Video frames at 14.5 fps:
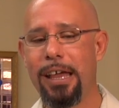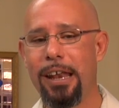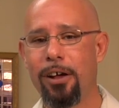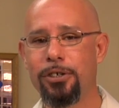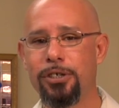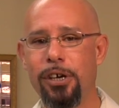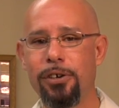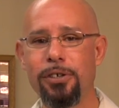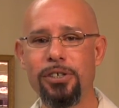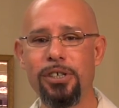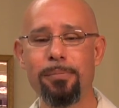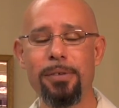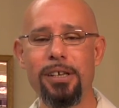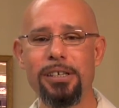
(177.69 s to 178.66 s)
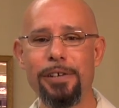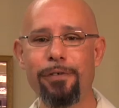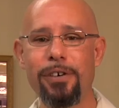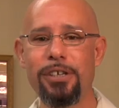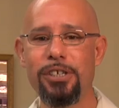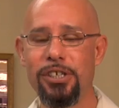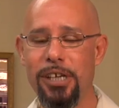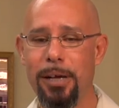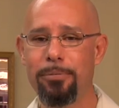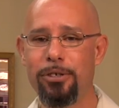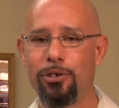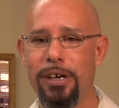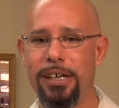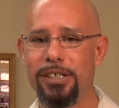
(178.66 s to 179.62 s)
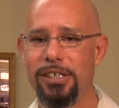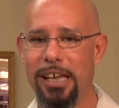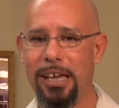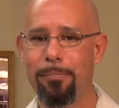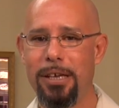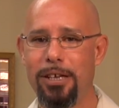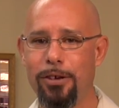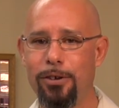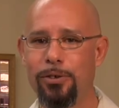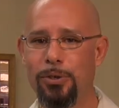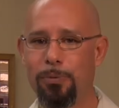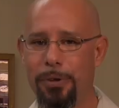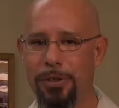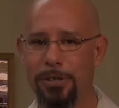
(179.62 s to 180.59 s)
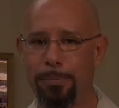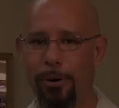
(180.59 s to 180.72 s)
and I'll show you some of the different substrates that can be used with this